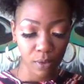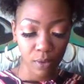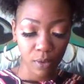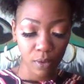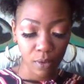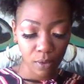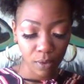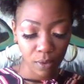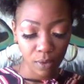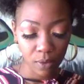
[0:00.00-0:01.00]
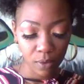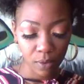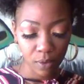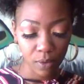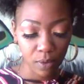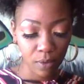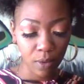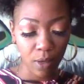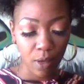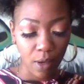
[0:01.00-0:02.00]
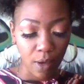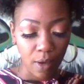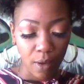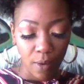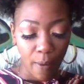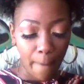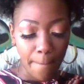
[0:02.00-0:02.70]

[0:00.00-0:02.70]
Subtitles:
No one is speaking in this clip.